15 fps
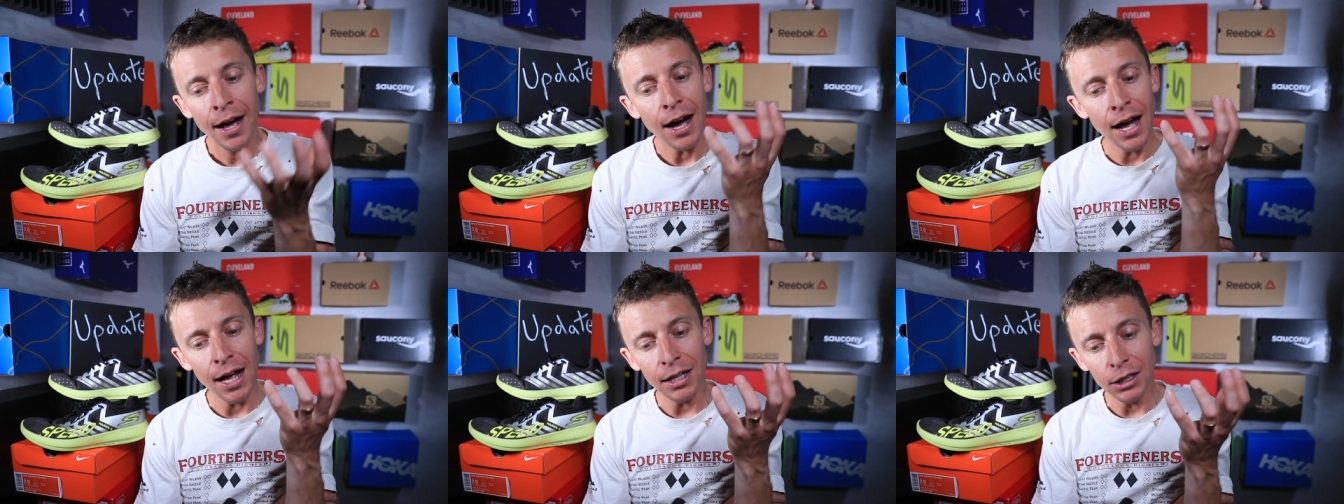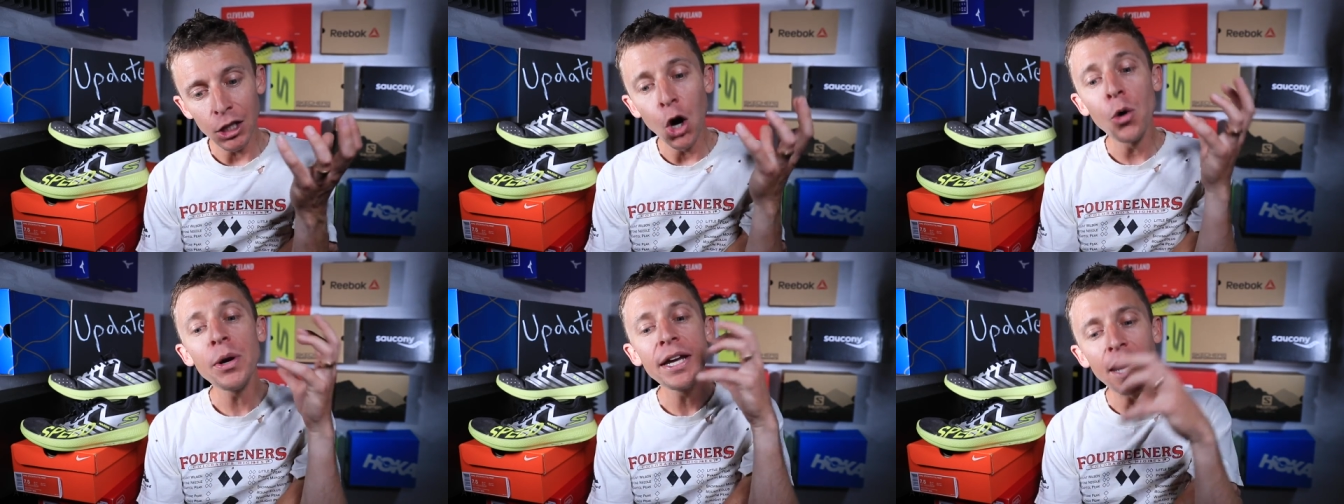uh,
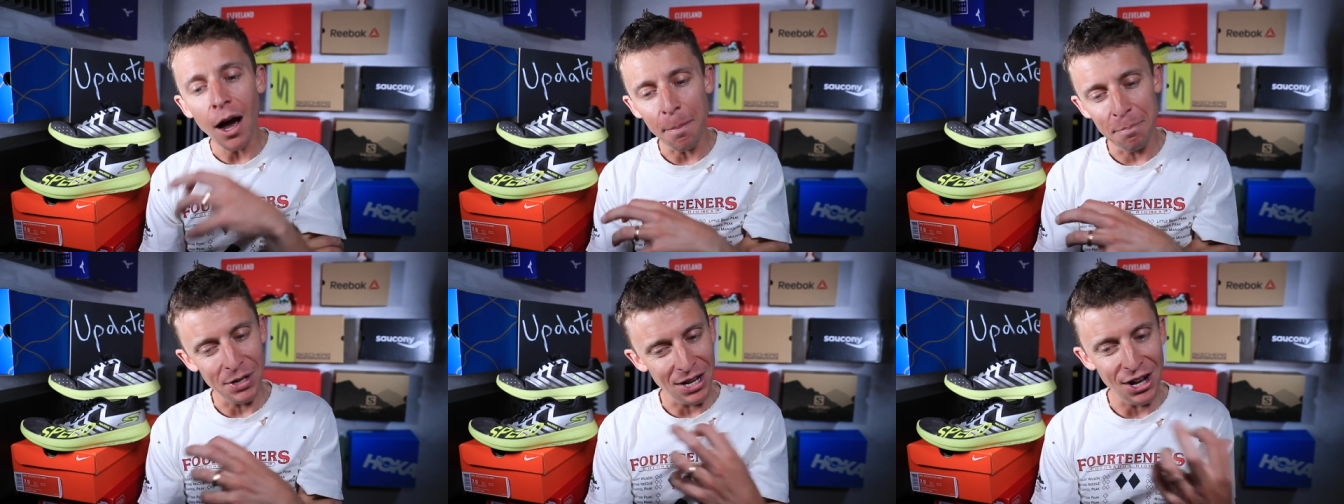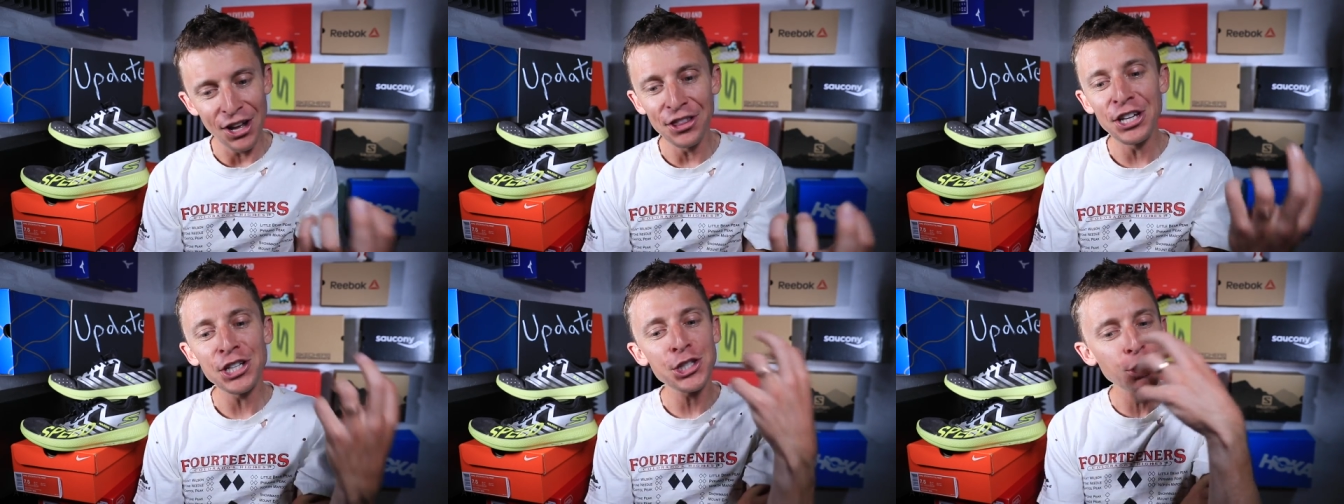loading up
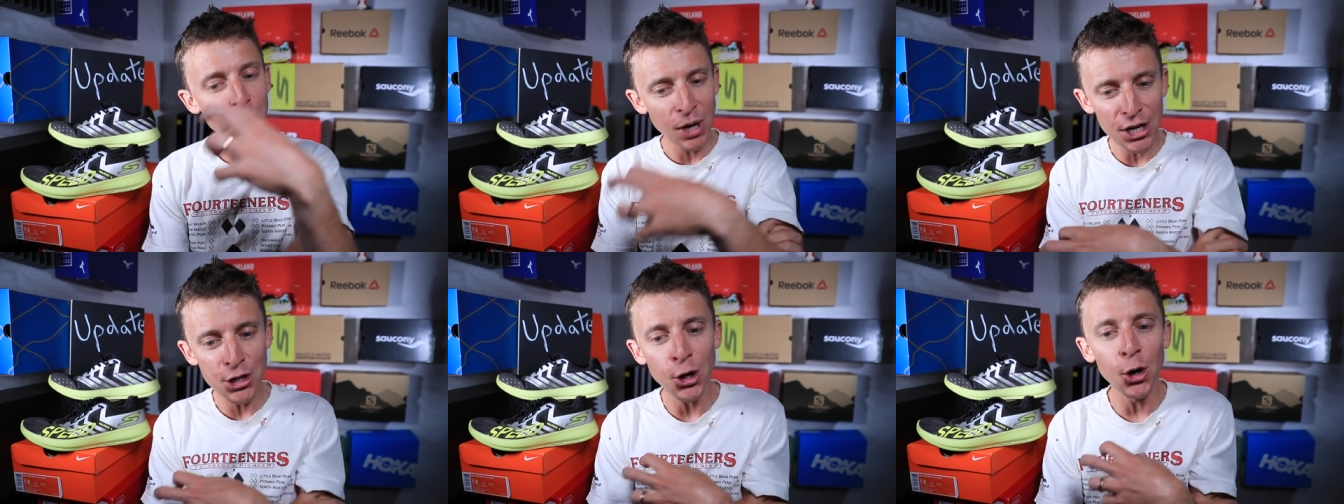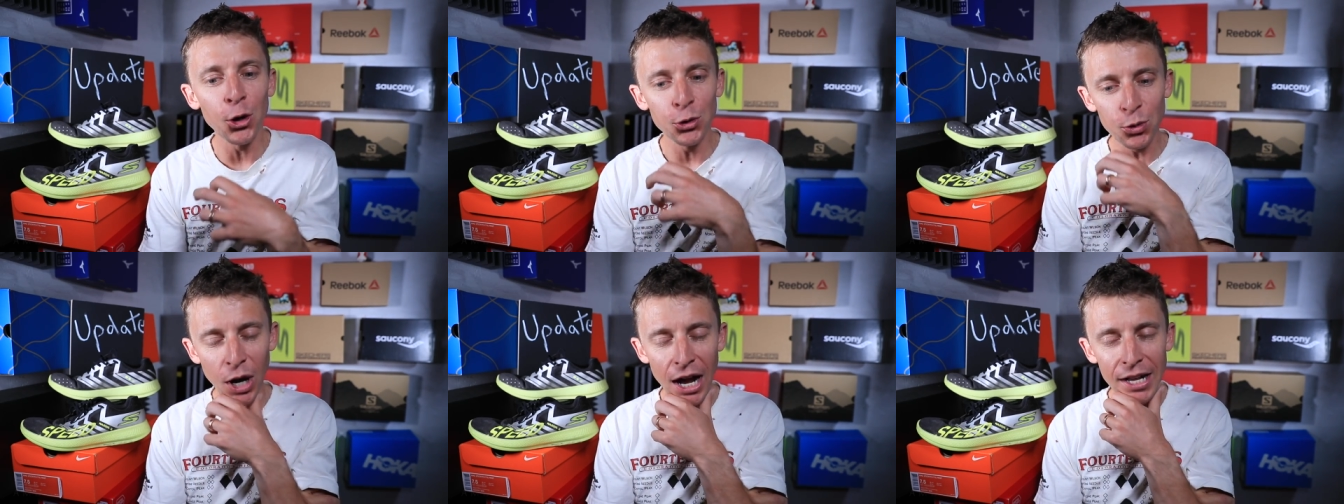on these
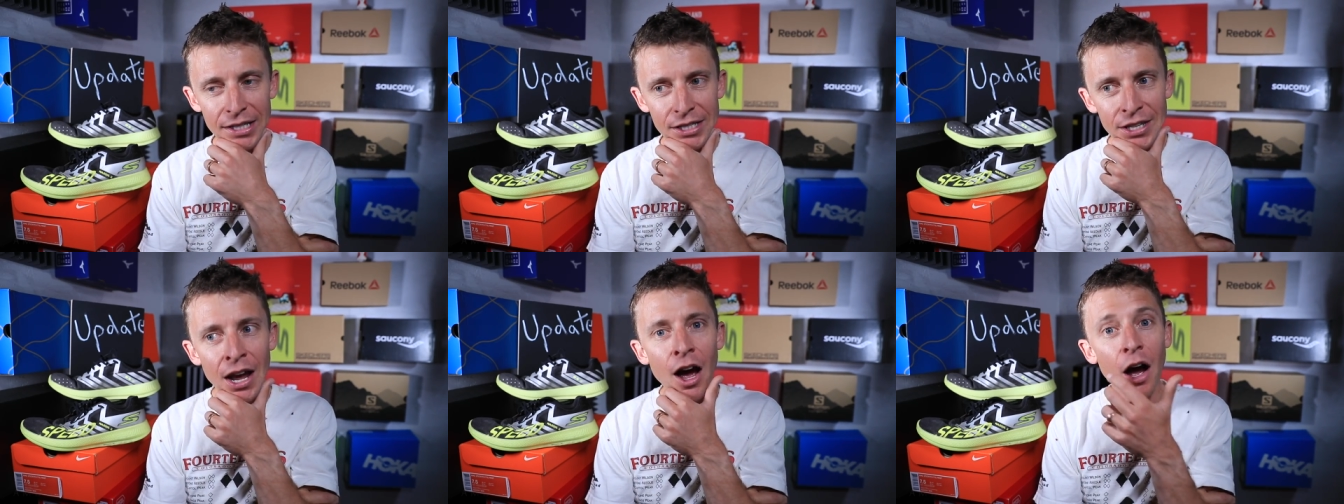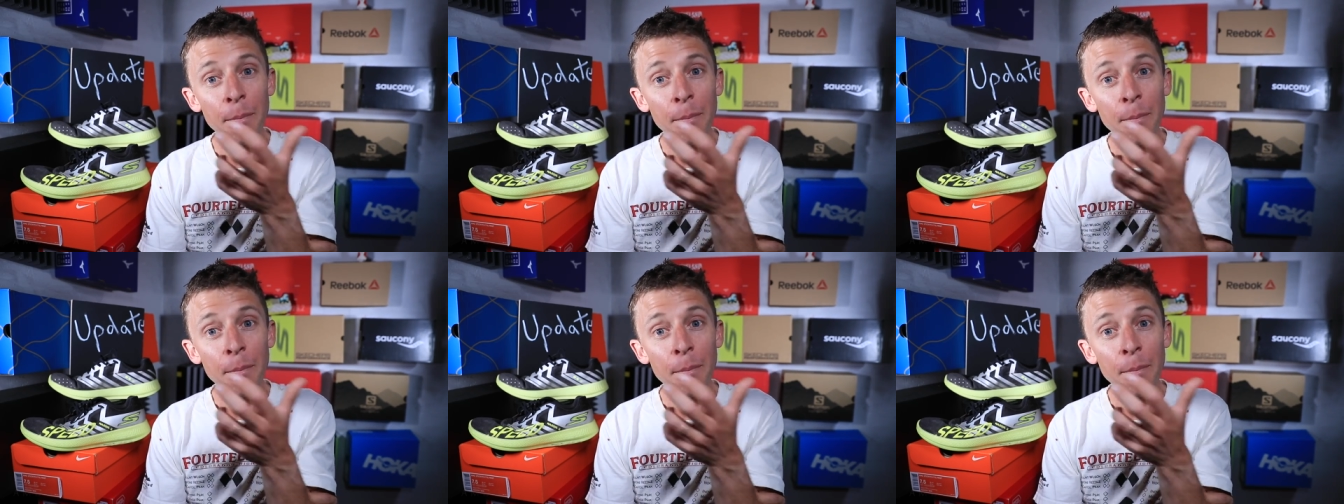threshold runs.